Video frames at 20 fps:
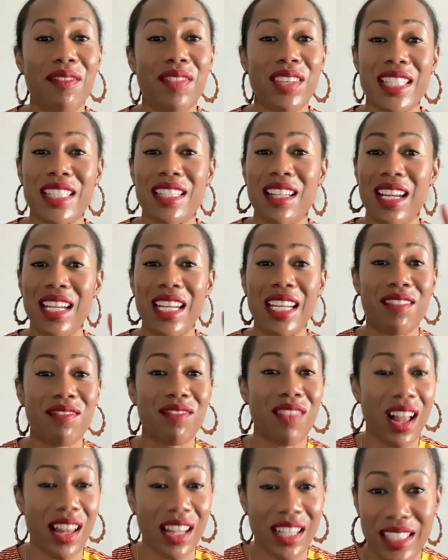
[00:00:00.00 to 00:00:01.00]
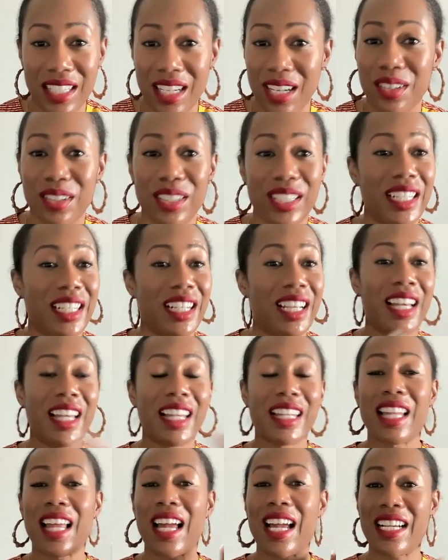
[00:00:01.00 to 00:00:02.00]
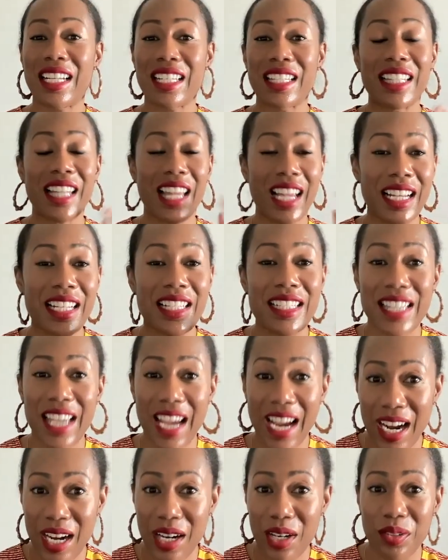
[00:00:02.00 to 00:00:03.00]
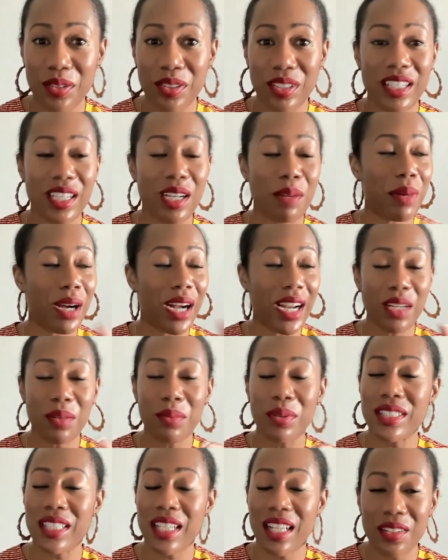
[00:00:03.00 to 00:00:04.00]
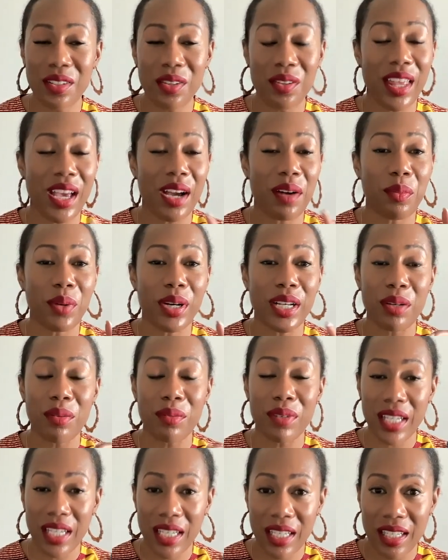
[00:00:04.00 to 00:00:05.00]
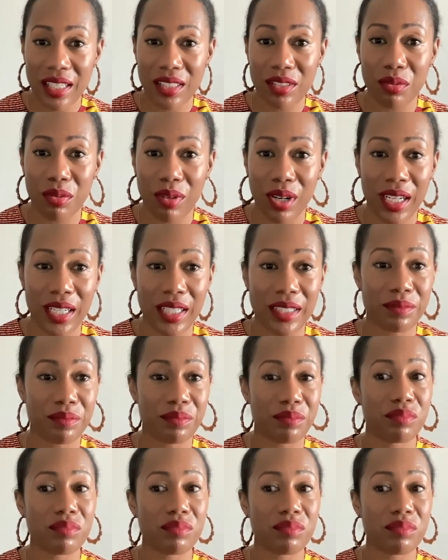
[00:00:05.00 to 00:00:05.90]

This is involuntary. Like lay it down. Your body will tell you that when you need it, right?